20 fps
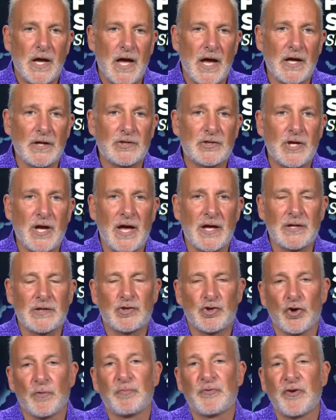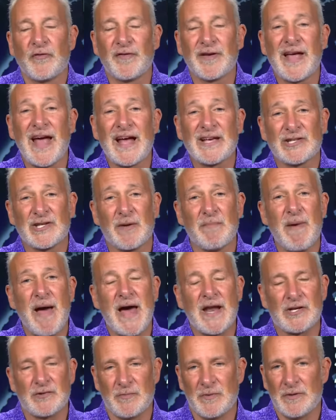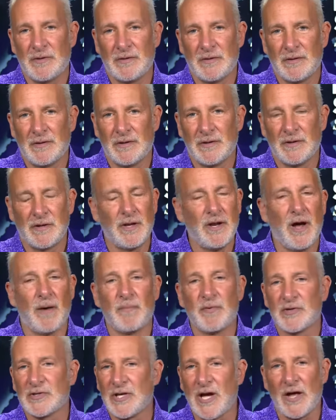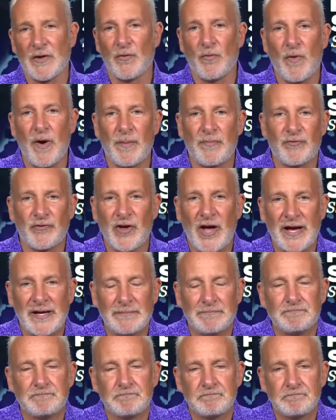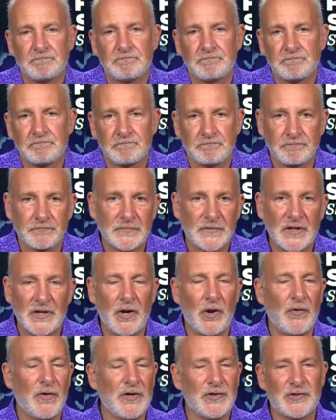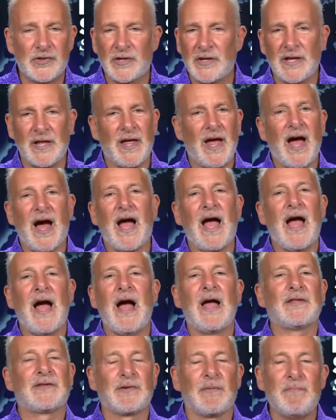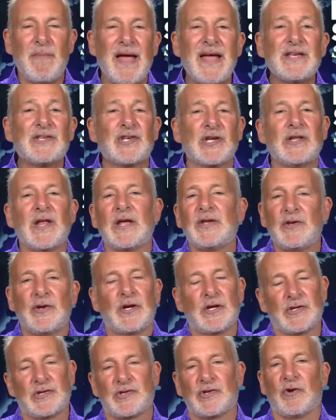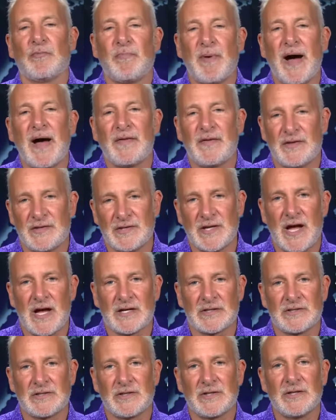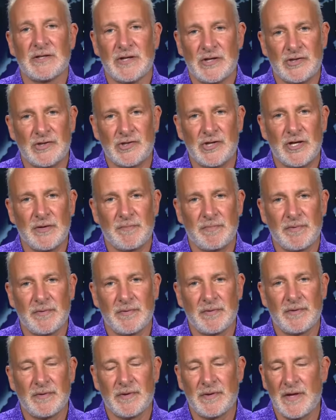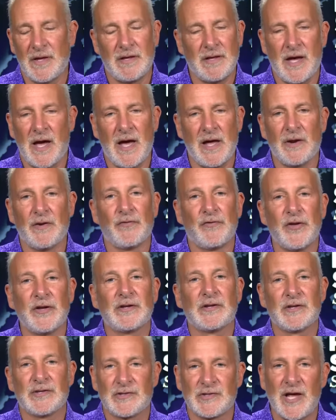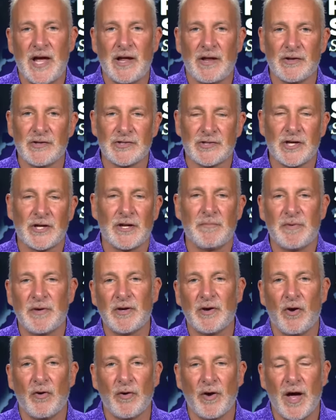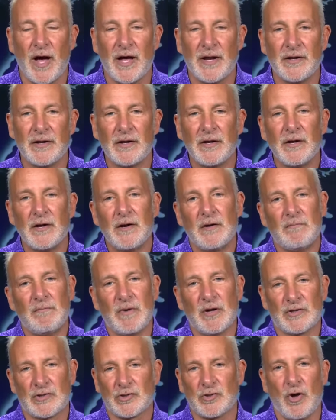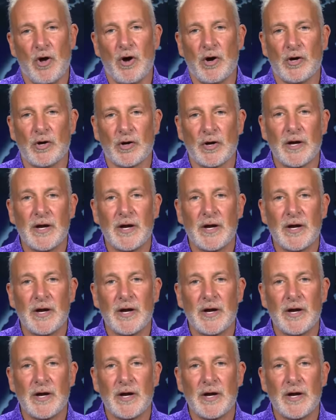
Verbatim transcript: at at Euro Pacific Asset Management. The numbers on the website. You know these. Eh, it's amazing that you can still buy these stocks this cheap. I don't think this sale is going to be going on much longer,